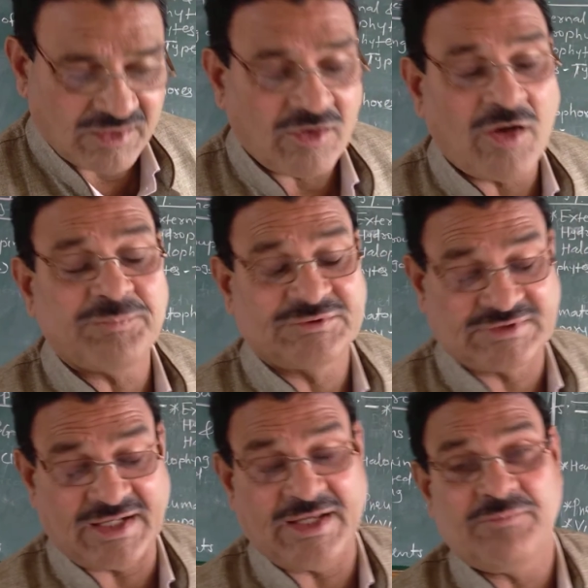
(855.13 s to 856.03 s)
of
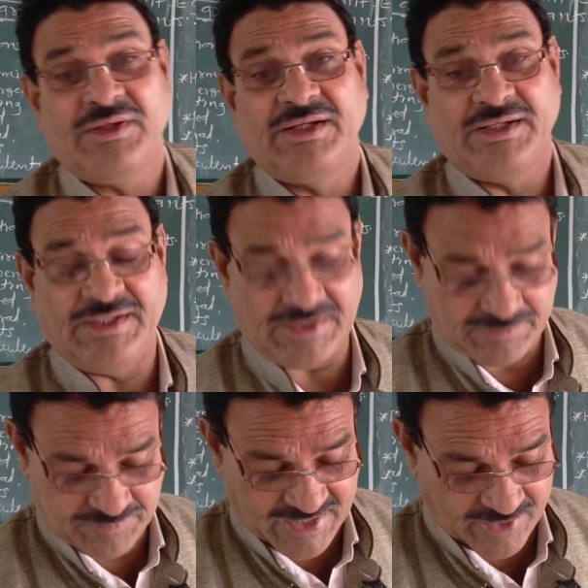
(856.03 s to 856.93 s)
stem,
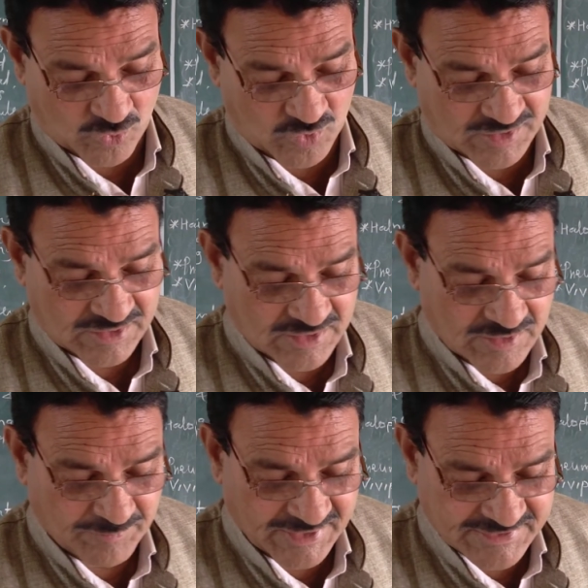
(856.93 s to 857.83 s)
leaf and
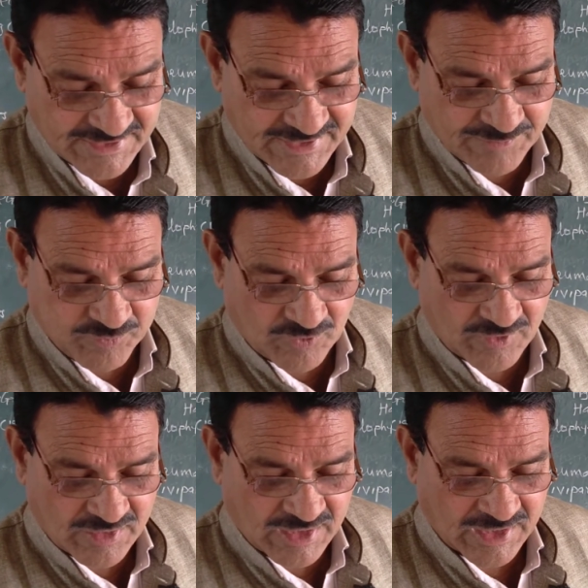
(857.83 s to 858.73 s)
root. Mention any
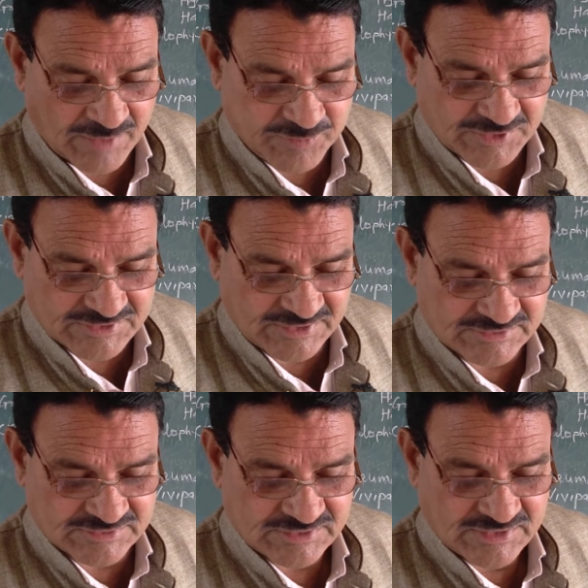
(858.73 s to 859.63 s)
4
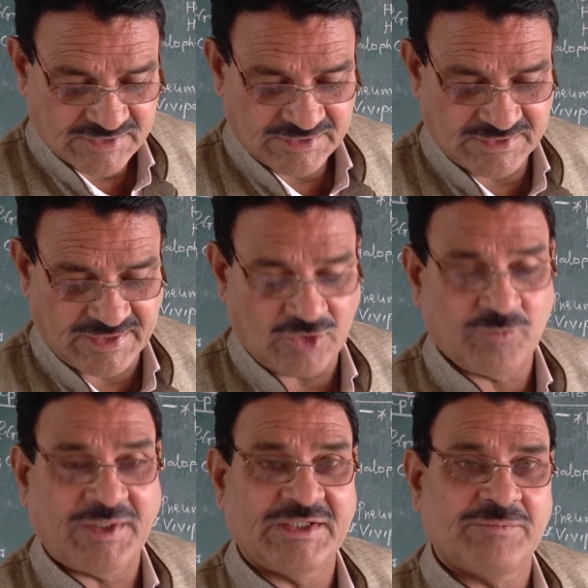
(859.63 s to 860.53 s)
adaptations in
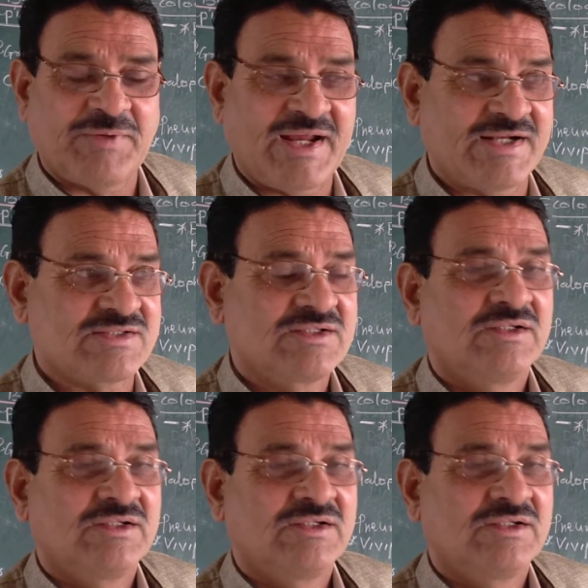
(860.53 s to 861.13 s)
halophytic plants.